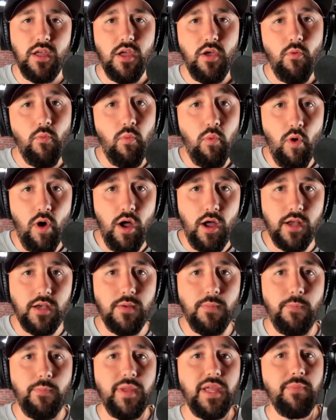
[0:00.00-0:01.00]
One,
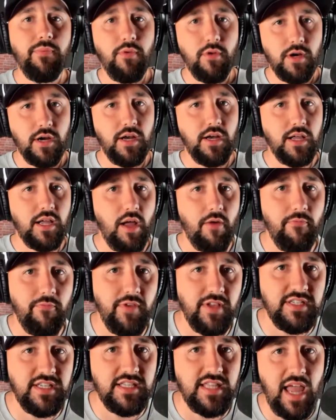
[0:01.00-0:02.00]
people are going to come
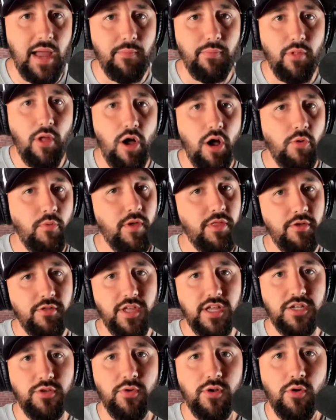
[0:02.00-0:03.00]
visit that blog, whether they
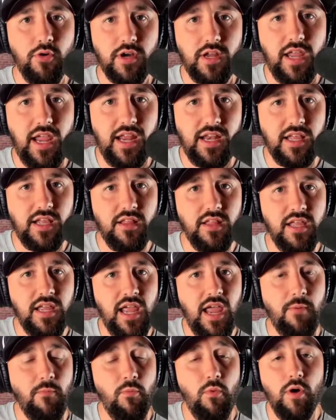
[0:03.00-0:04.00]
do it organically.
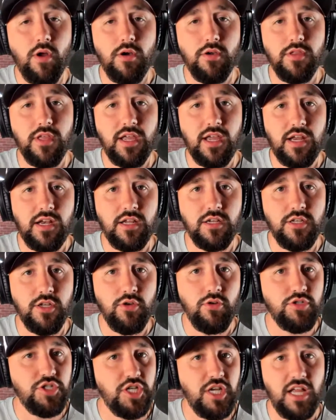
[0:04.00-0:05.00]
And what are they going to
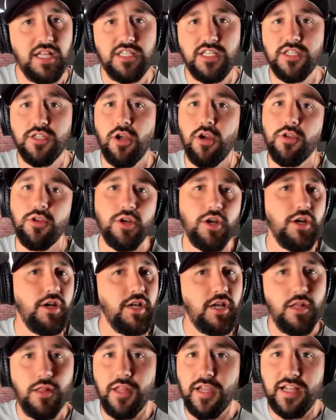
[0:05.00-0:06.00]
do? Chances are they're going to
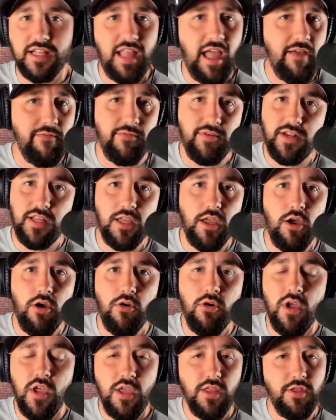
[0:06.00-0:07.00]
click that video.
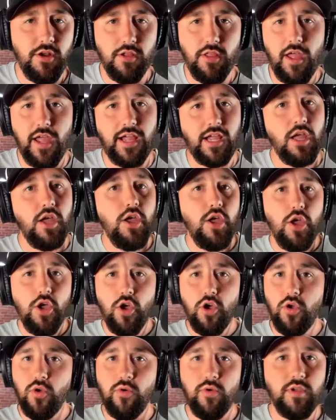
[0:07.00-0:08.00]
They're like,
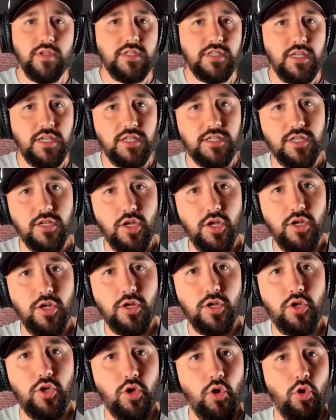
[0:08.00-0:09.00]
who is this
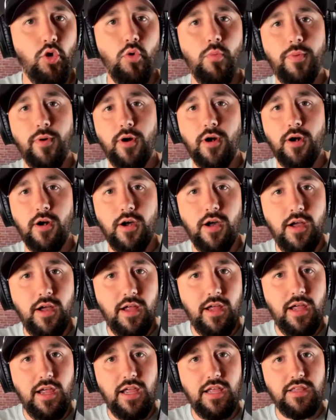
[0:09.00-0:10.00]
goober
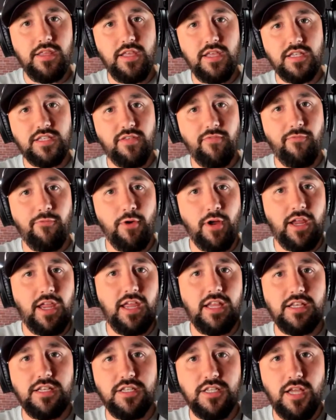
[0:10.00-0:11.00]
in this
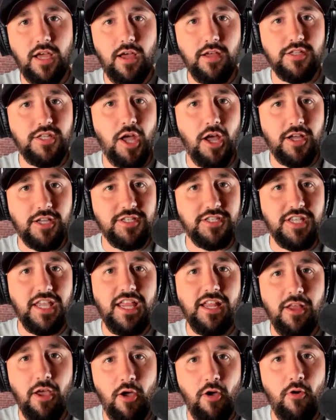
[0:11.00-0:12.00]
freaking
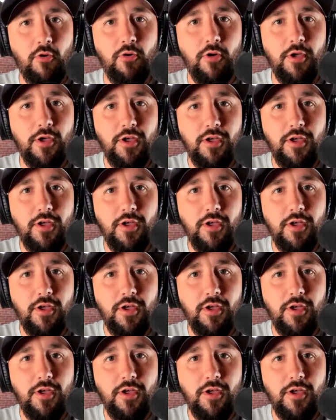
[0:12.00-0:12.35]
tuxedo?